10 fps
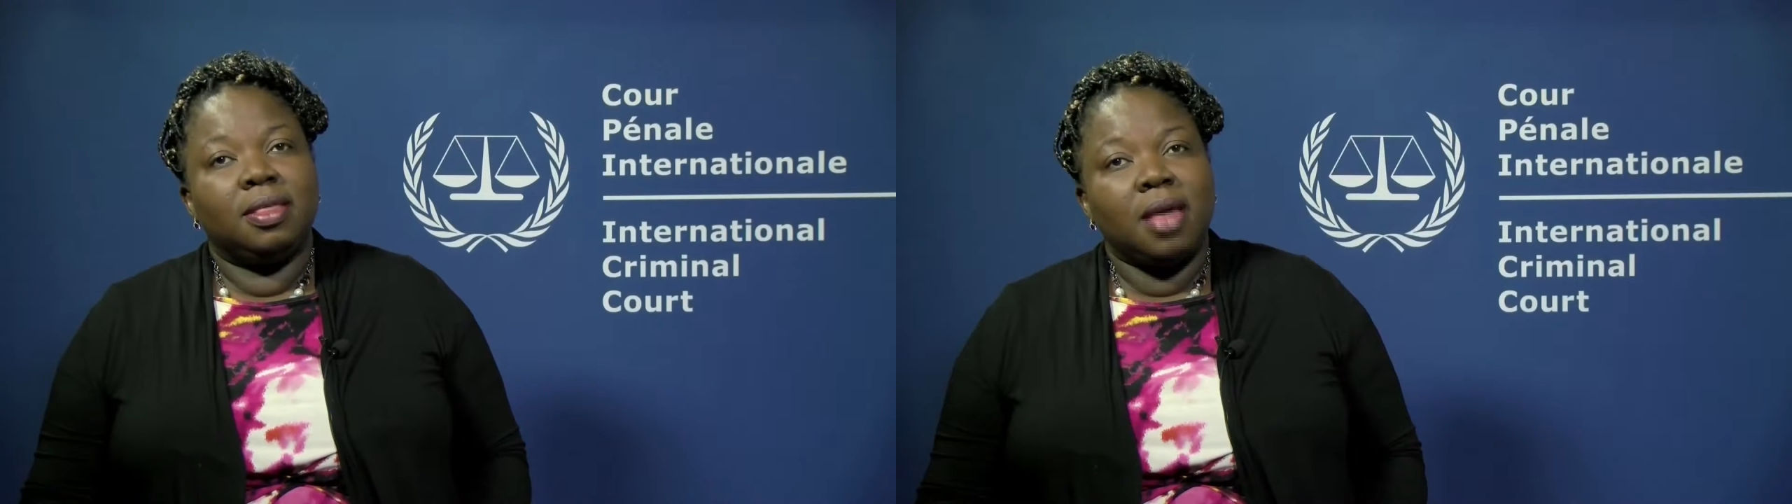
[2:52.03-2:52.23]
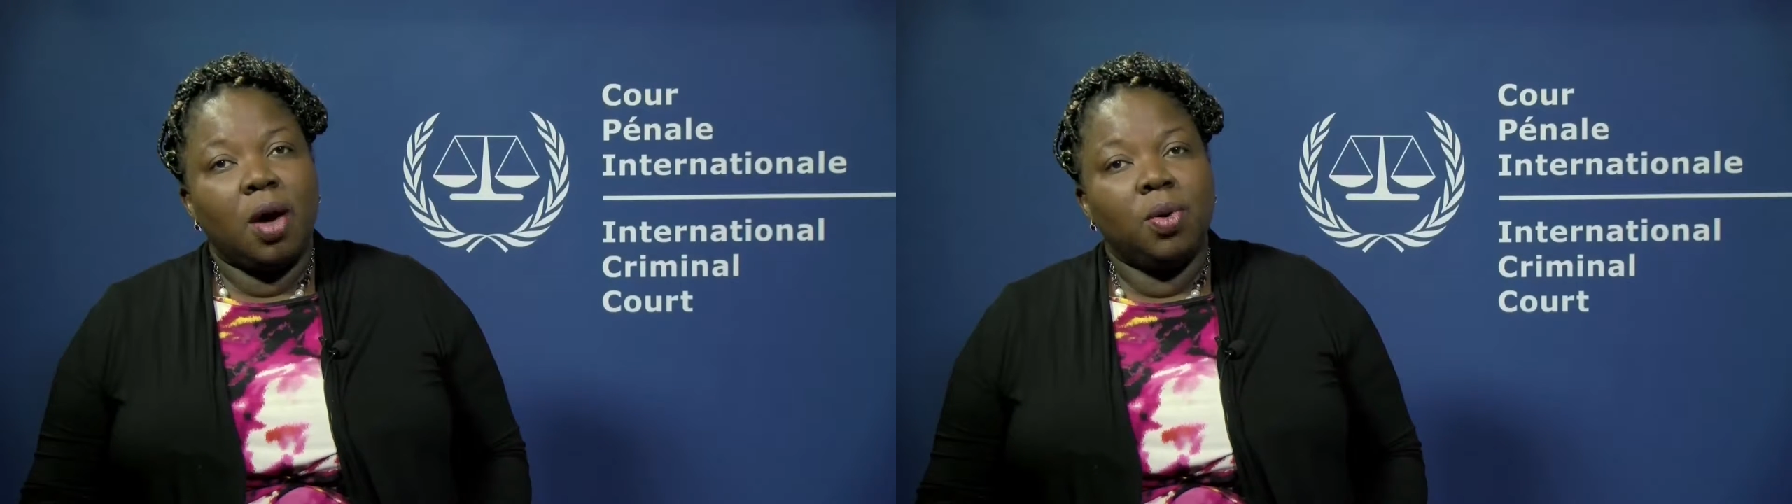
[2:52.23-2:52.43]

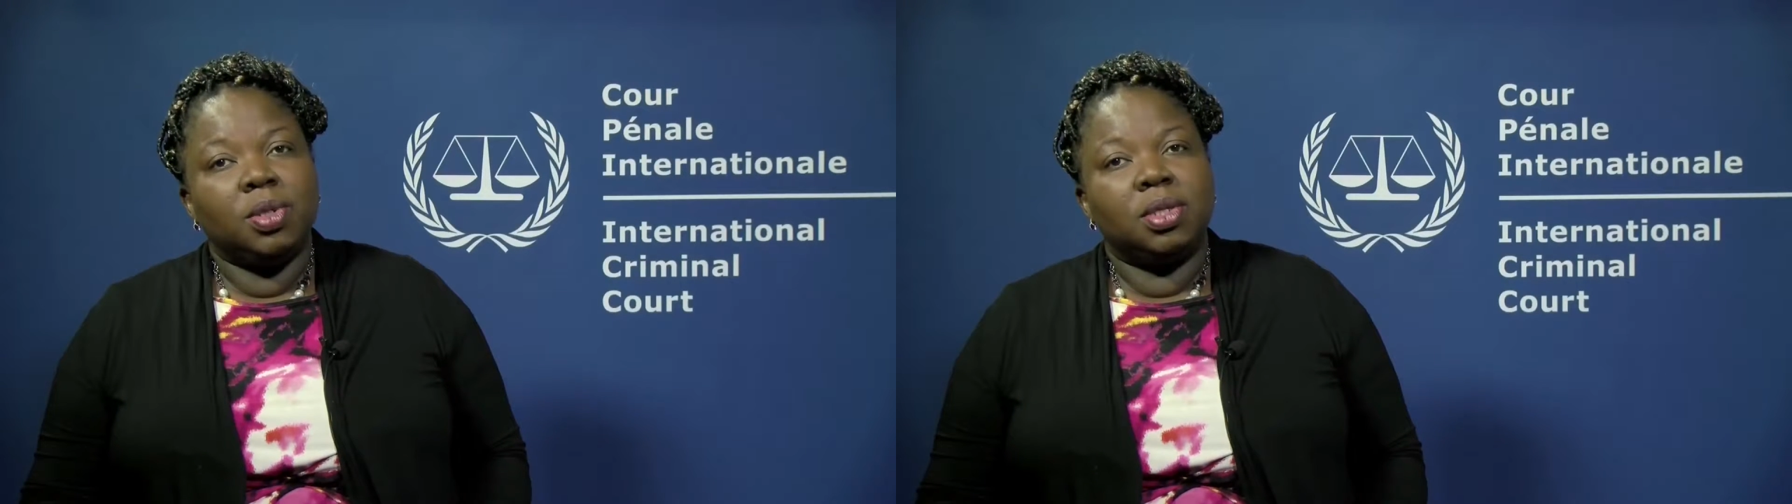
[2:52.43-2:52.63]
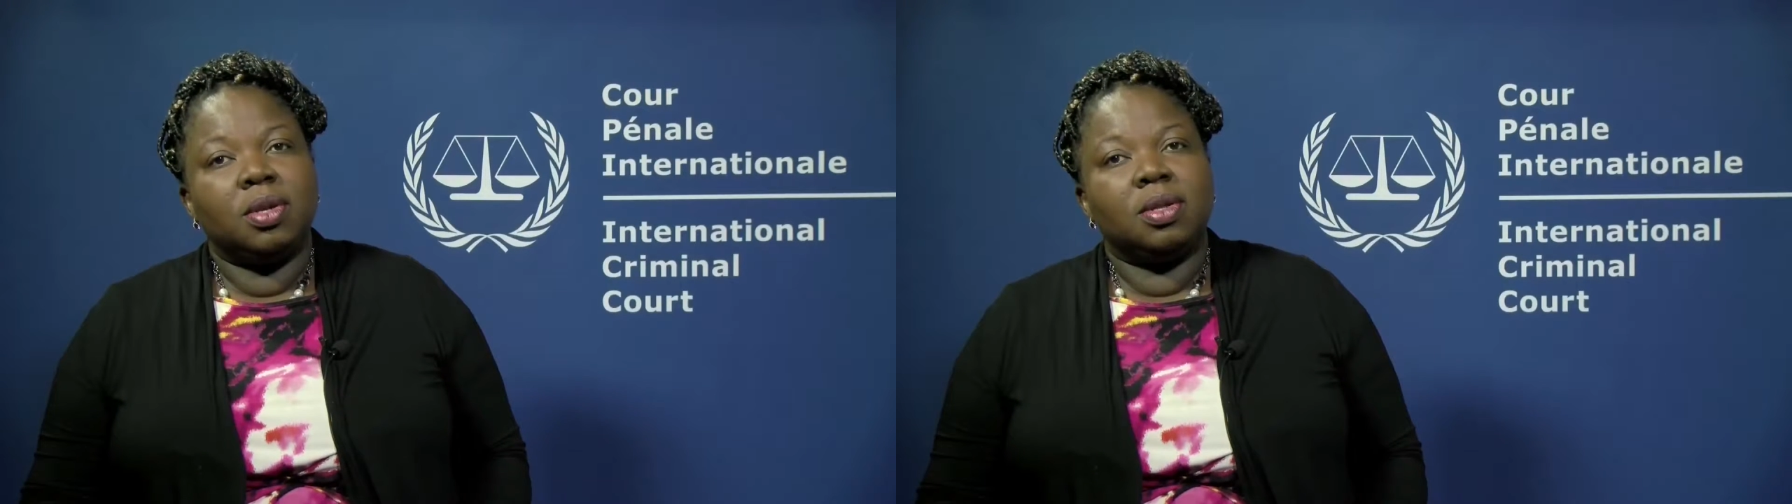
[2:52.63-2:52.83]

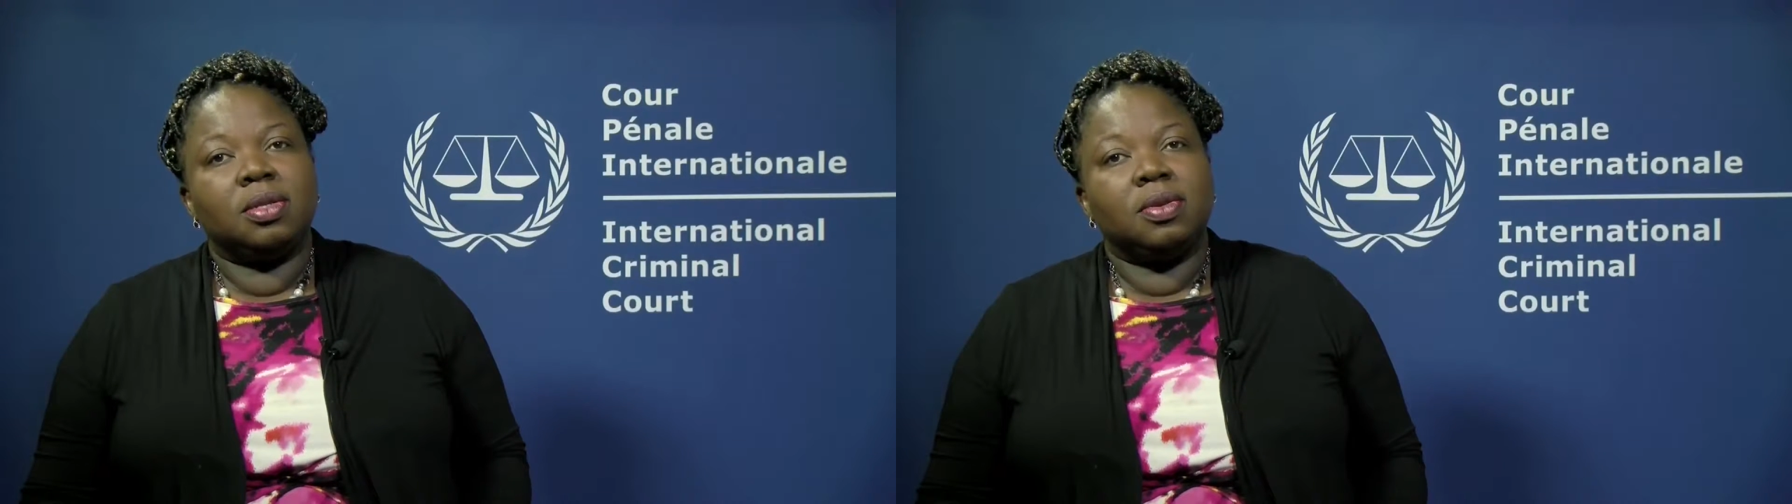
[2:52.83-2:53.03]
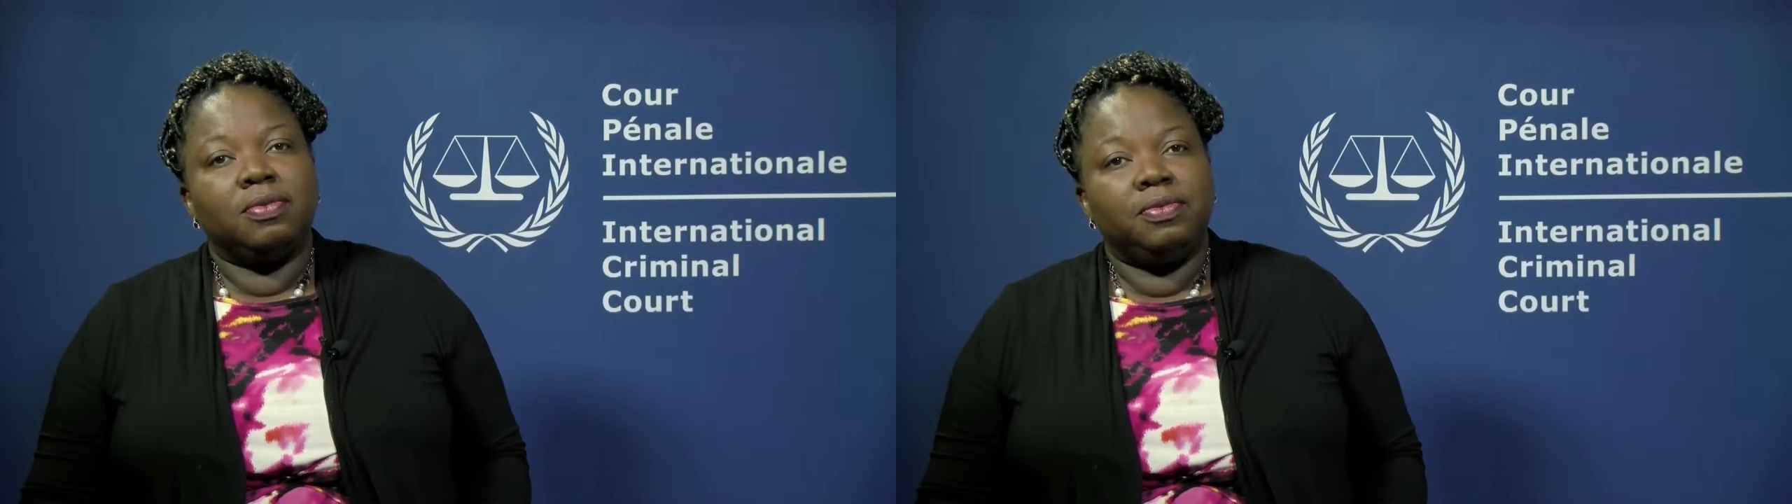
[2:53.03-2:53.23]

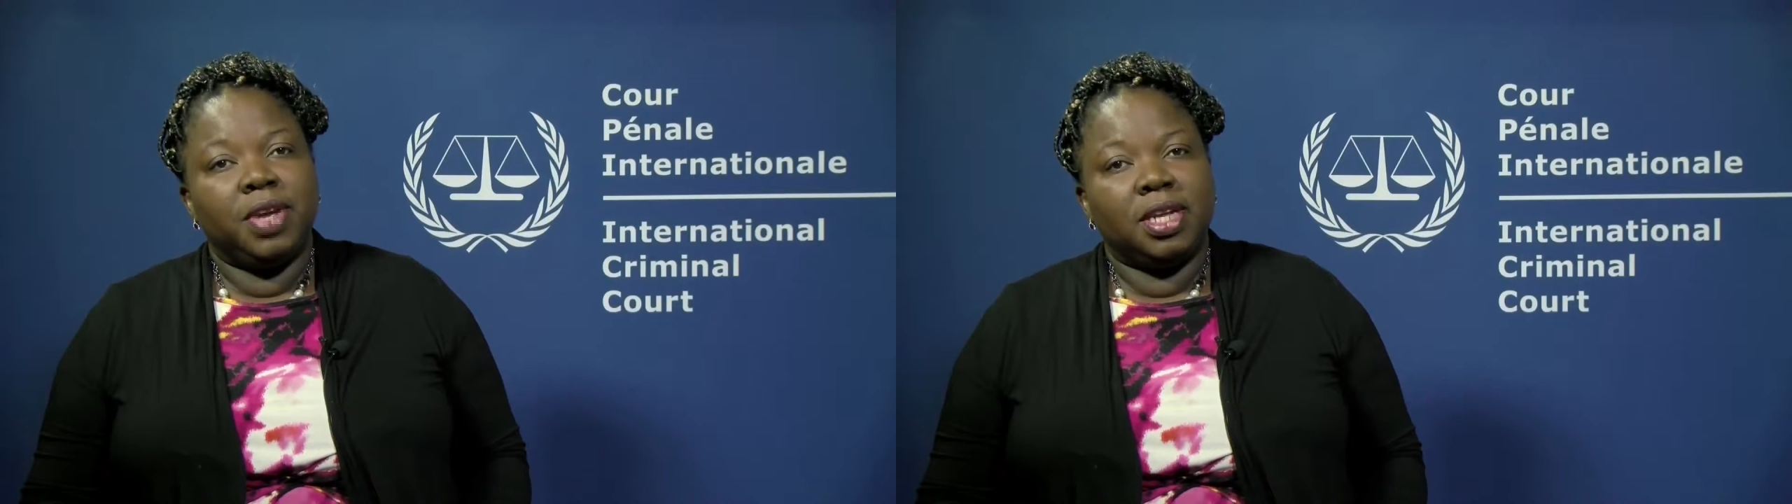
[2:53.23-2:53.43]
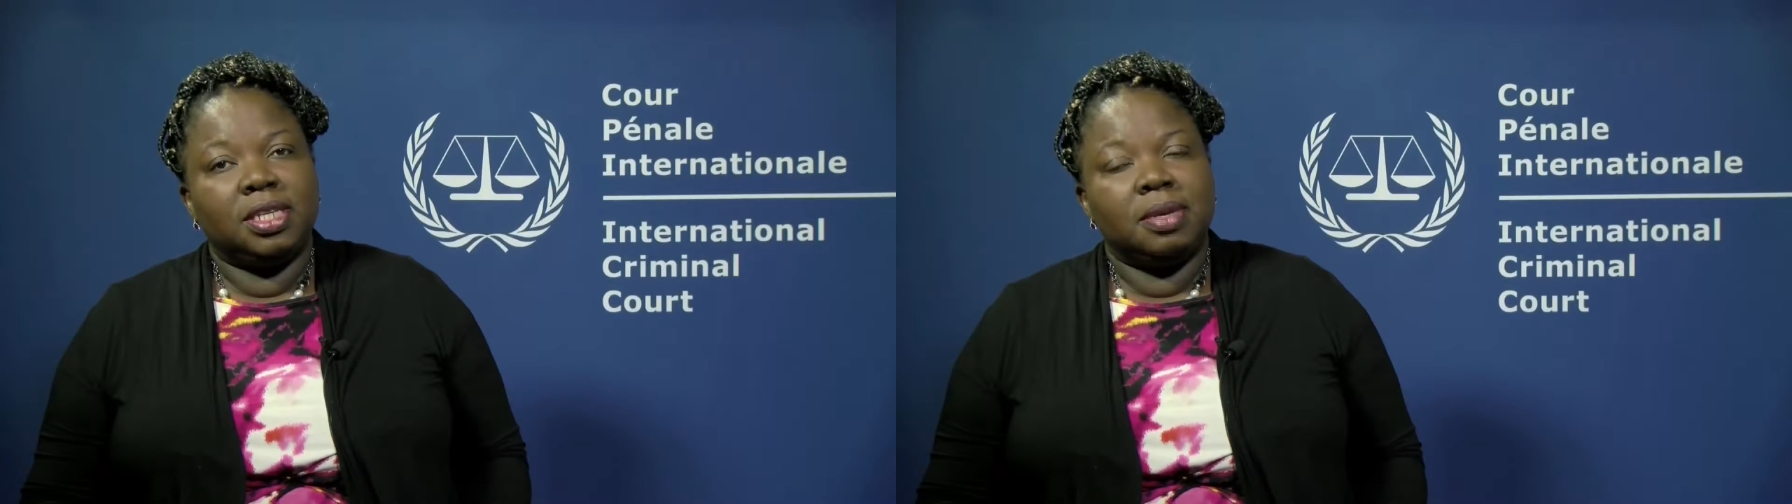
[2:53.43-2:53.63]
thousands of
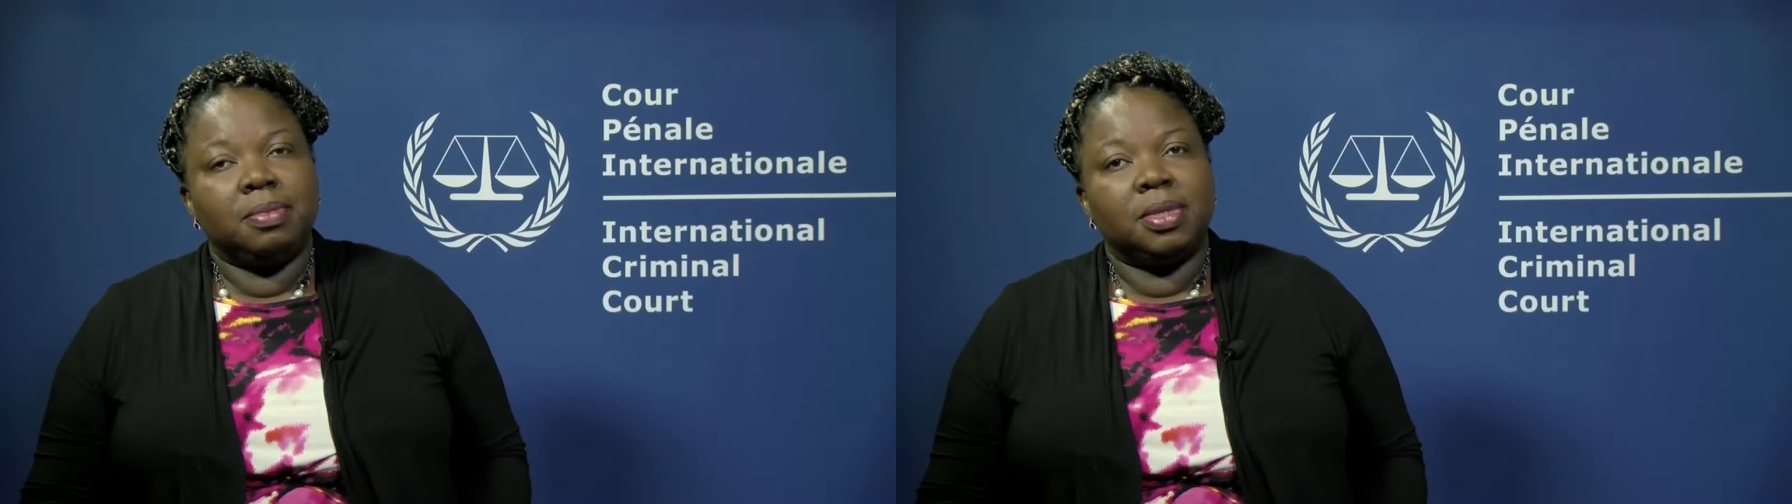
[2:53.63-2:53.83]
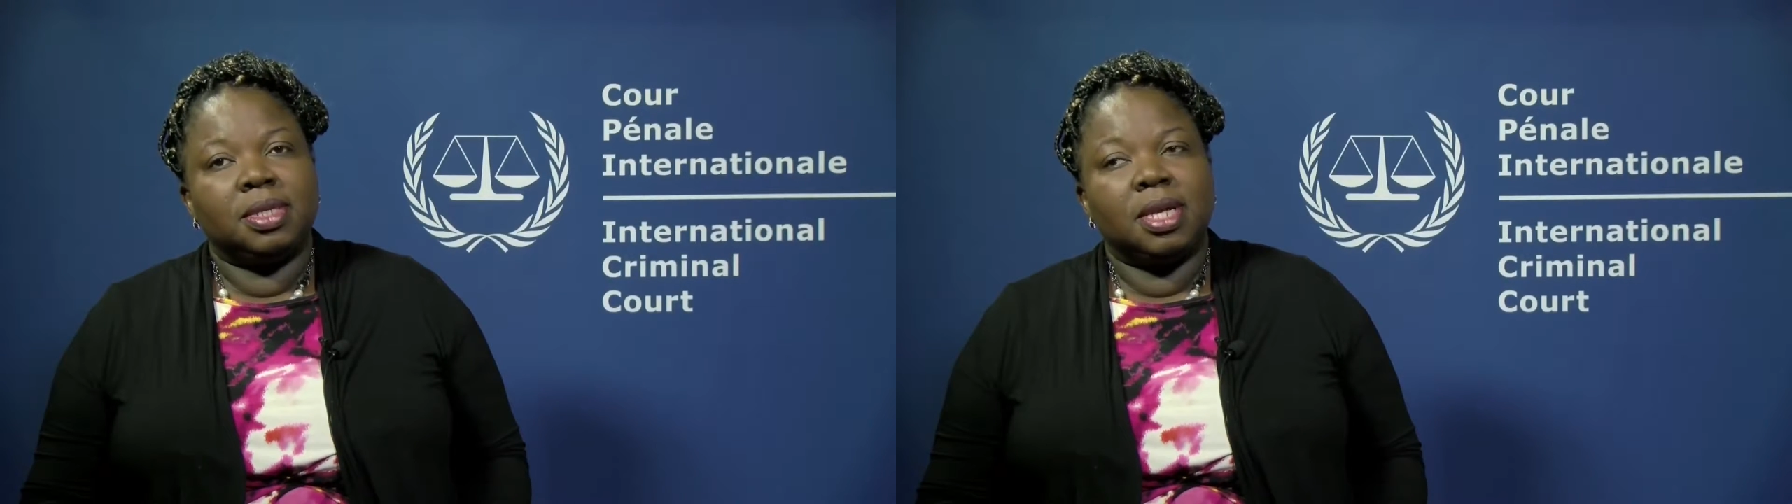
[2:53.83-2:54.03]

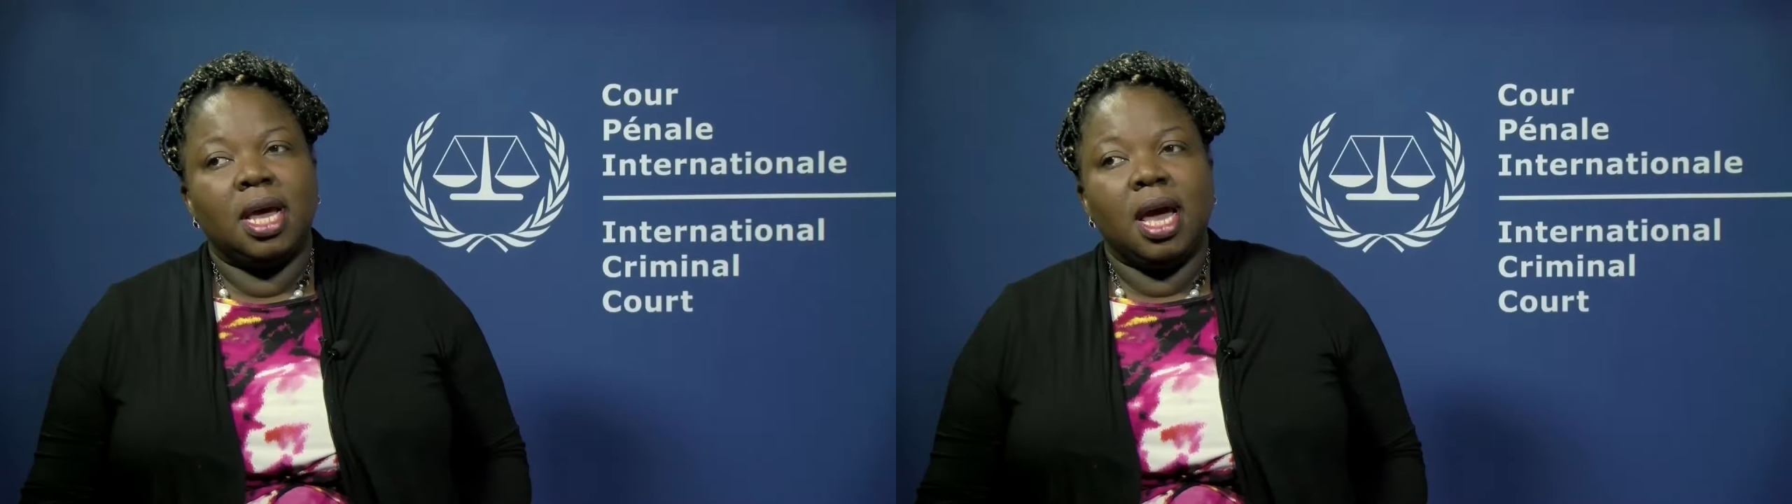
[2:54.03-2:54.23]
victims